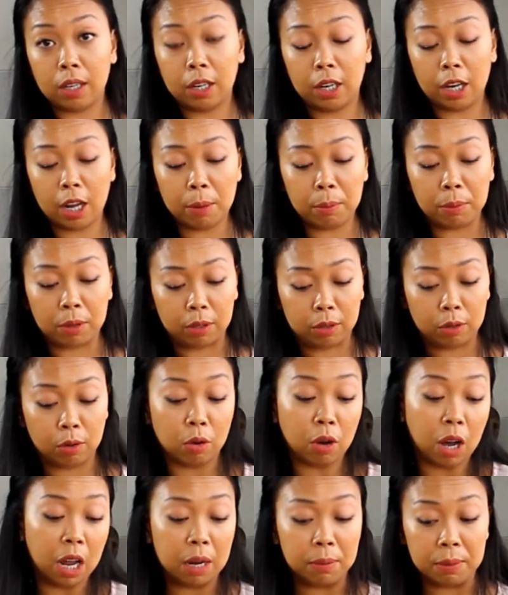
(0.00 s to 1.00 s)
lemon
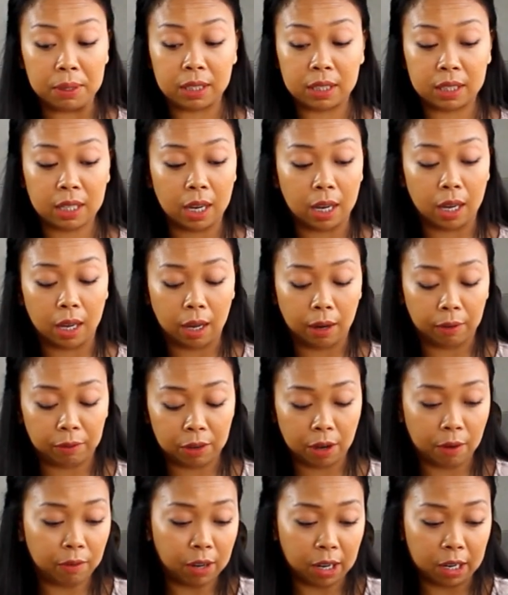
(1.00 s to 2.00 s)
or calamansi. If
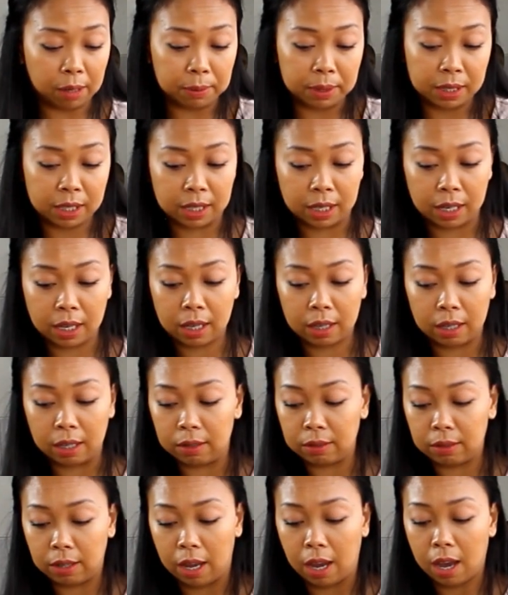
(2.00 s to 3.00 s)
you have calamansi,
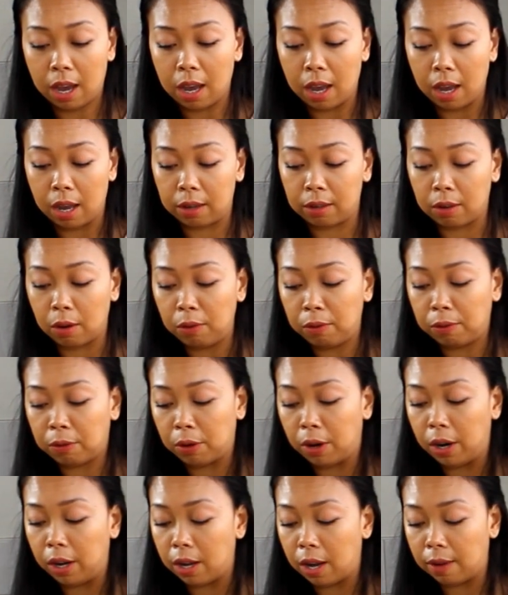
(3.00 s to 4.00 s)
then yeah, go
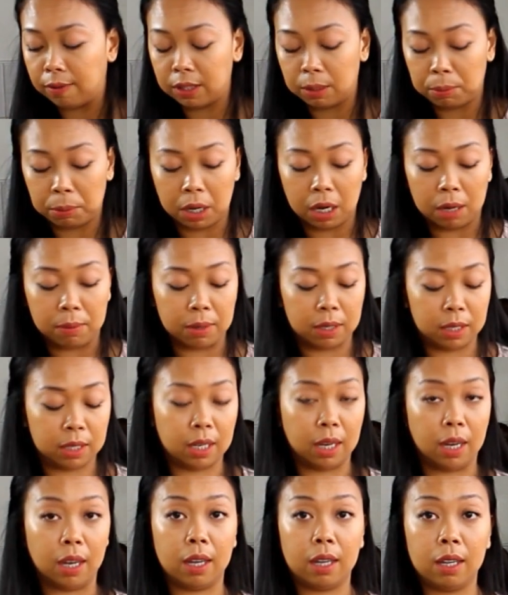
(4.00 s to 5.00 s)
for it. Have some
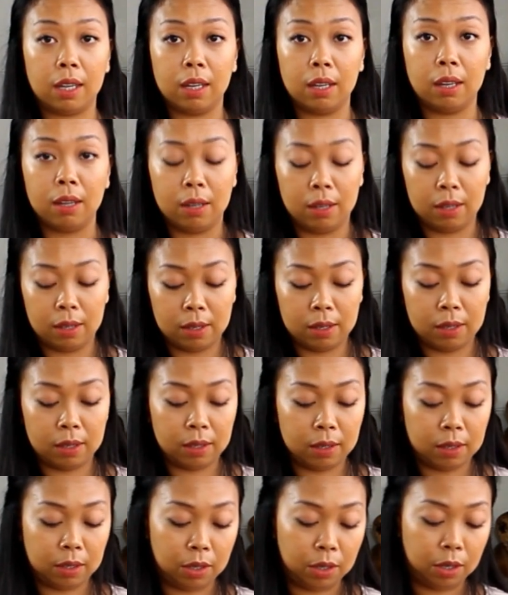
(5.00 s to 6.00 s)
calamansi.
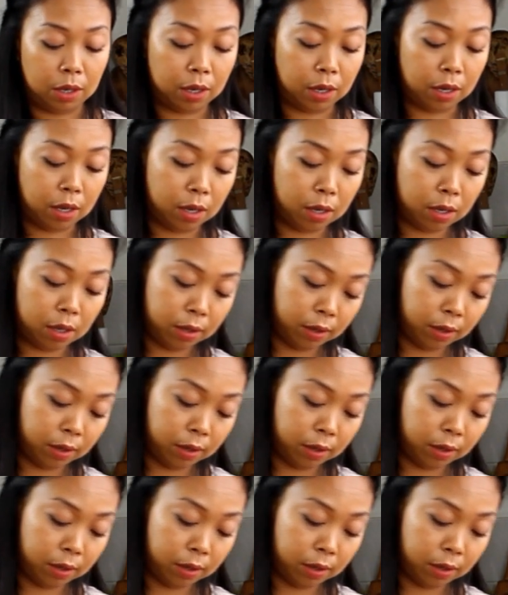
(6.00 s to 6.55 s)
You're gonna